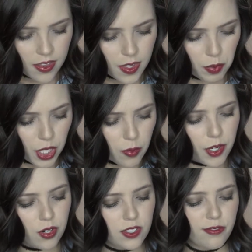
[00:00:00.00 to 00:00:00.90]
the PUR
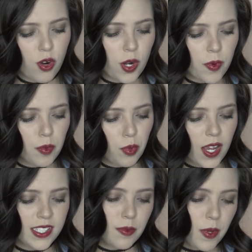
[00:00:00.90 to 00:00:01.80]
Minerals 4-in-1
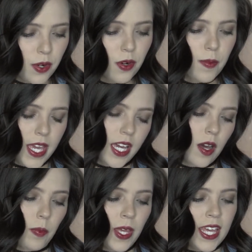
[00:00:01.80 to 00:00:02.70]
Pressed Mineral
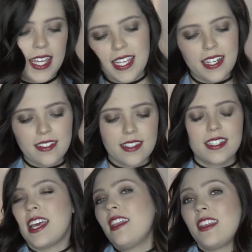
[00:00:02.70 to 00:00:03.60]
Makeup. It is the
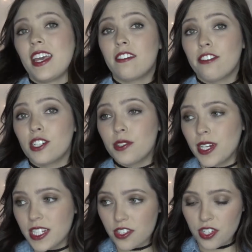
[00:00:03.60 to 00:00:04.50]
10th
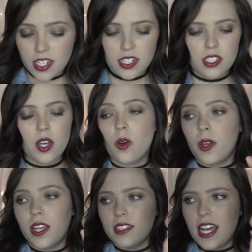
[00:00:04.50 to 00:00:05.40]
anniversary edition, so
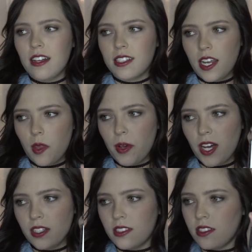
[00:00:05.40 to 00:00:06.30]
here's the outside of the
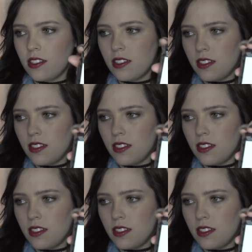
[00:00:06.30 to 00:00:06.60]
box.